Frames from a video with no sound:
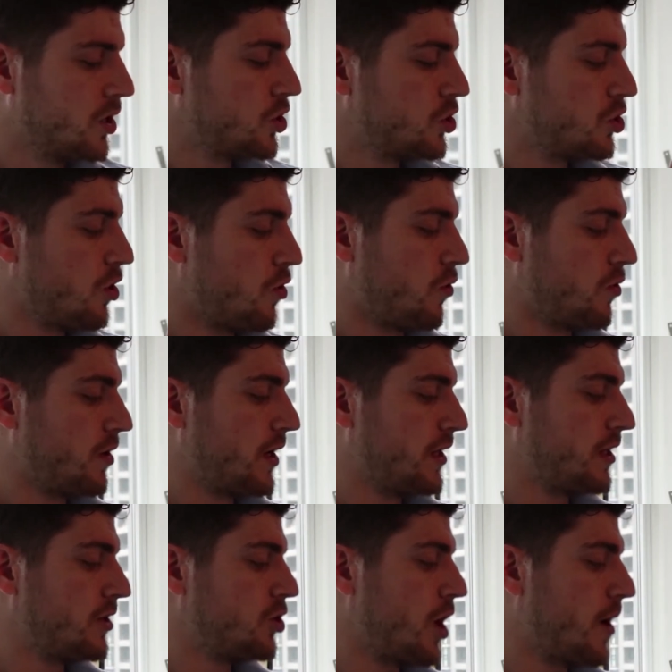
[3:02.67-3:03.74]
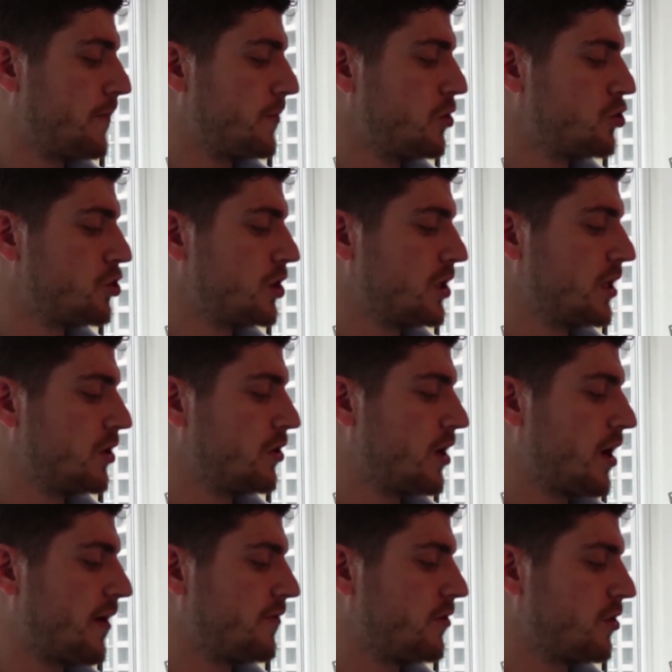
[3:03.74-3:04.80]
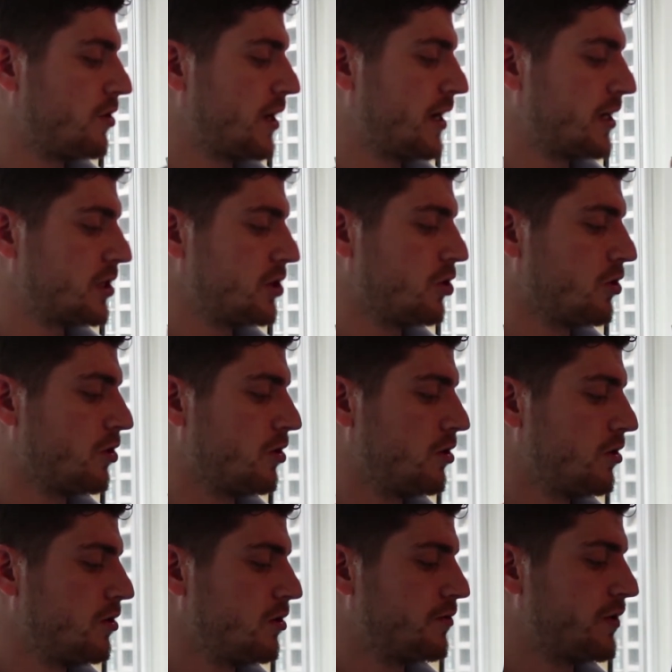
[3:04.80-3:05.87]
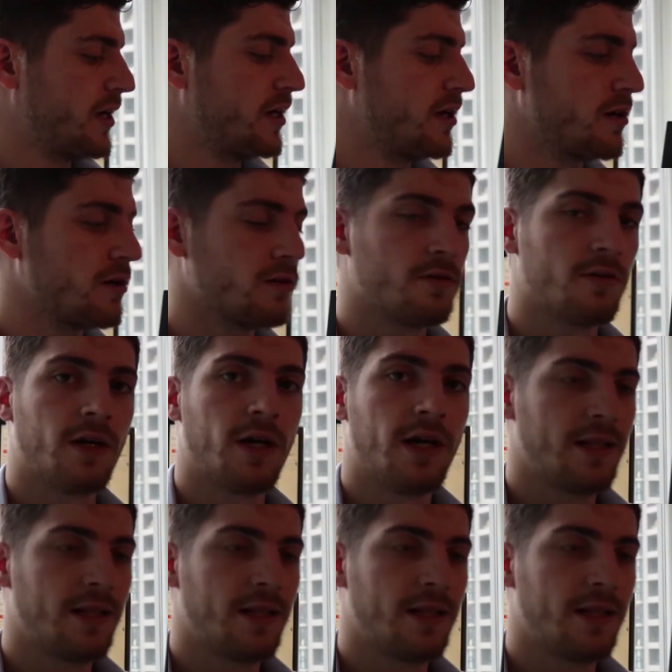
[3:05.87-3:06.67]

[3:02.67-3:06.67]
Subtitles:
So at the top, usually you have your nice logo right here,